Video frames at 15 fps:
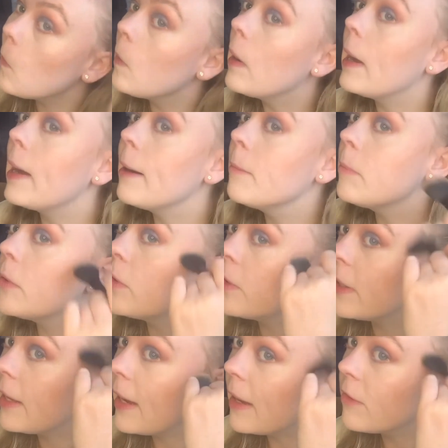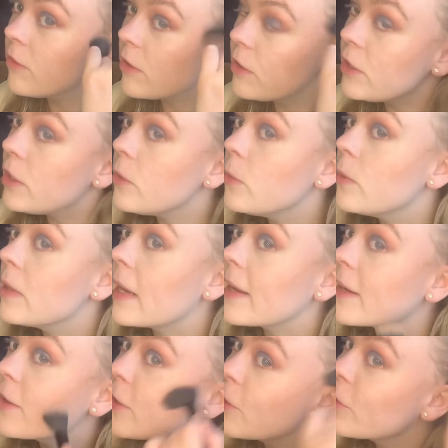I bought it as a new
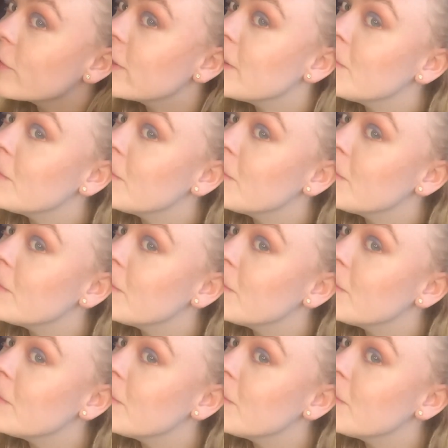like cream